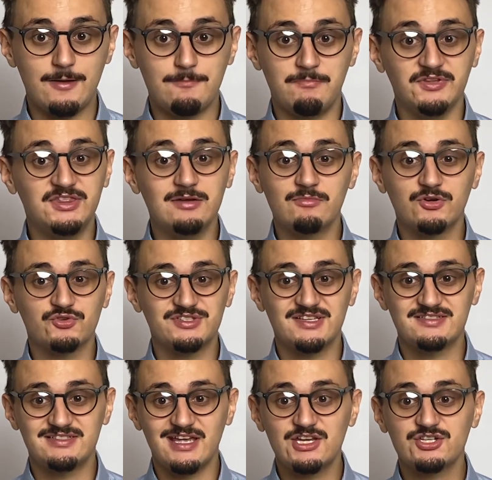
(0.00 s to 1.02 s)
But
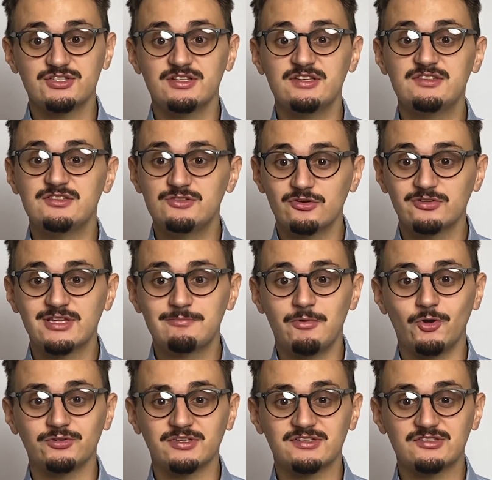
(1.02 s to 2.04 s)
democratization is not
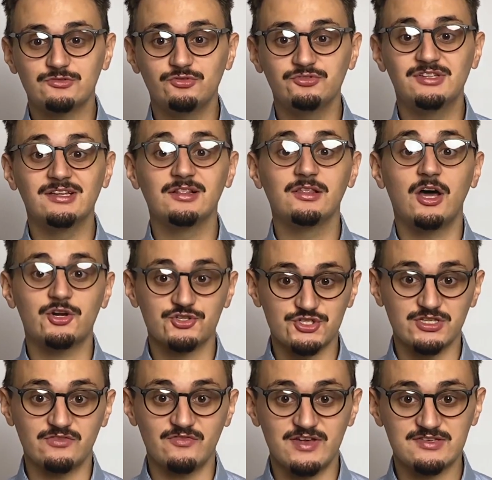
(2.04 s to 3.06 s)
about excluding
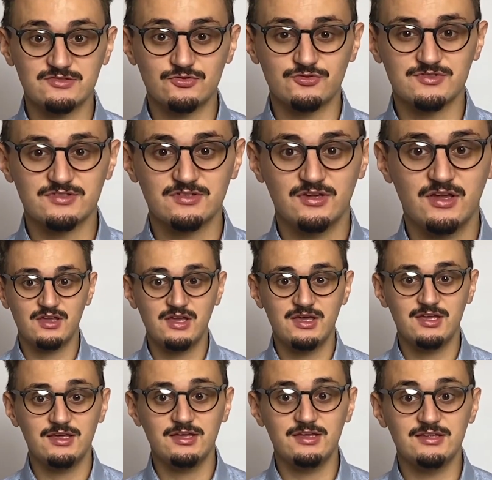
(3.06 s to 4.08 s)
large investors.
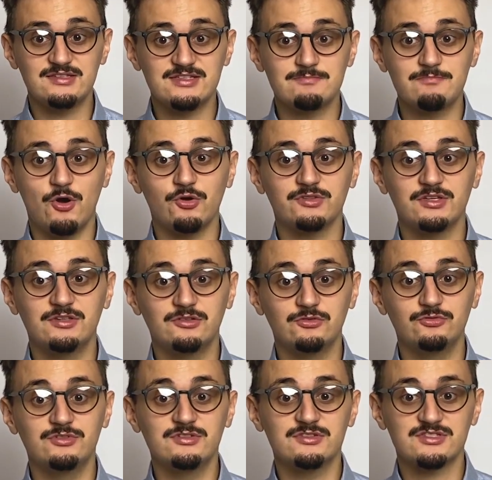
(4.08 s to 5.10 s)
It's about
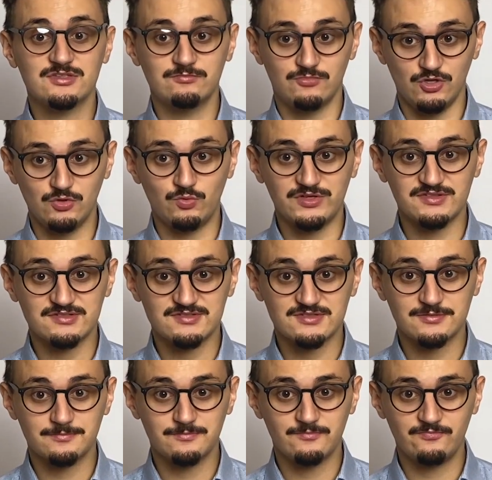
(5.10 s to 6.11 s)
including small ones.